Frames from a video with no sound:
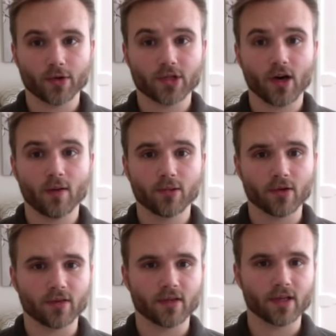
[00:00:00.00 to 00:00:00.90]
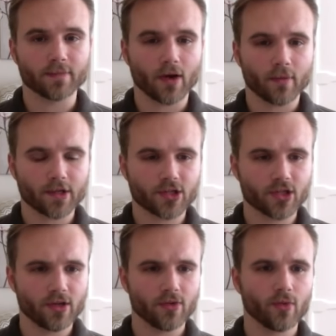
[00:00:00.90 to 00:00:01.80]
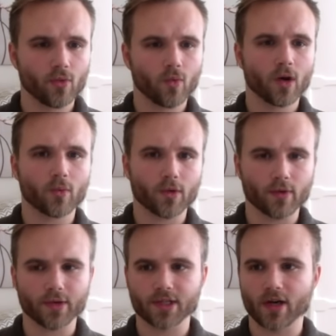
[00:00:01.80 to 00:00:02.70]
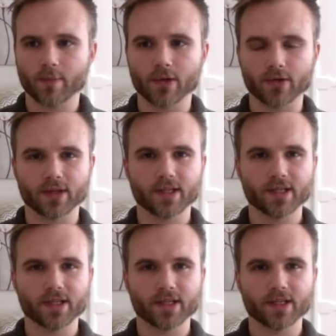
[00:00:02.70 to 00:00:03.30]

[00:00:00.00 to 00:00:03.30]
to upload a theme. Now I'm going to show you what we're going to upload.